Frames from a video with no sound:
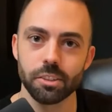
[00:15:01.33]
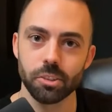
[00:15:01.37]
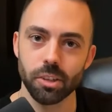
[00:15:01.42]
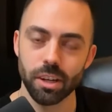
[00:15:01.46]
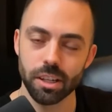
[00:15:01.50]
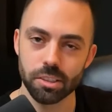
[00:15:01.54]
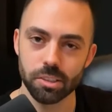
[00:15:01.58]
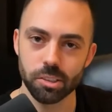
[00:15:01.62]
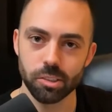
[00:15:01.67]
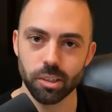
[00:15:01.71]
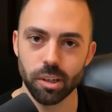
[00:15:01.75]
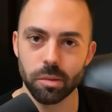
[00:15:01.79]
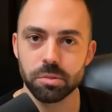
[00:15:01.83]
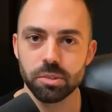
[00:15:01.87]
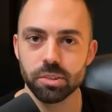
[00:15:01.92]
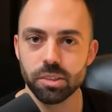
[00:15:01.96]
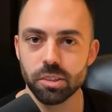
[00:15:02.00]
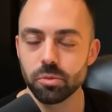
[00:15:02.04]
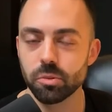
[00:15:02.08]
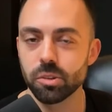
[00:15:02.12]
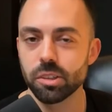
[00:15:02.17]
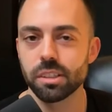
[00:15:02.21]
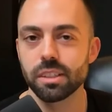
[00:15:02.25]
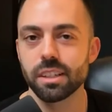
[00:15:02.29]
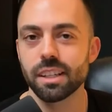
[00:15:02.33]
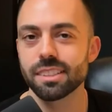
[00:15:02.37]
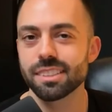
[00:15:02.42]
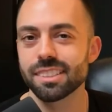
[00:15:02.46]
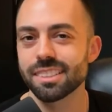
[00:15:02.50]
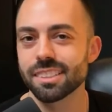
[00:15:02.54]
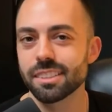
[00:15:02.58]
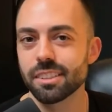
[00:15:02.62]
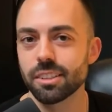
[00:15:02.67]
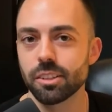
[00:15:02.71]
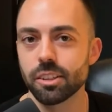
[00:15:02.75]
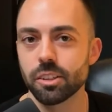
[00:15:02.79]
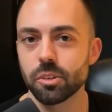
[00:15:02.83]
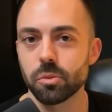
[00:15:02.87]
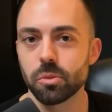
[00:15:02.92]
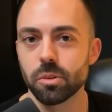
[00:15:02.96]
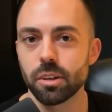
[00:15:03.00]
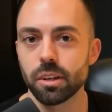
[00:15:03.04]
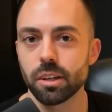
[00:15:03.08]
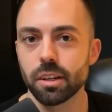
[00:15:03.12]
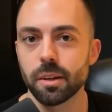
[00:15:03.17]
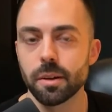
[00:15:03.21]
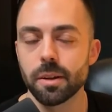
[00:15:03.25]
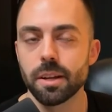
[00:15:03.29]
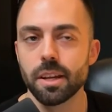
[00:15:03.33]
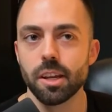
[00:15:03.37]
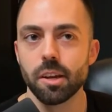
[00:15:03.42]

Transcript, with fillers: transcription wouldn't necessarily work.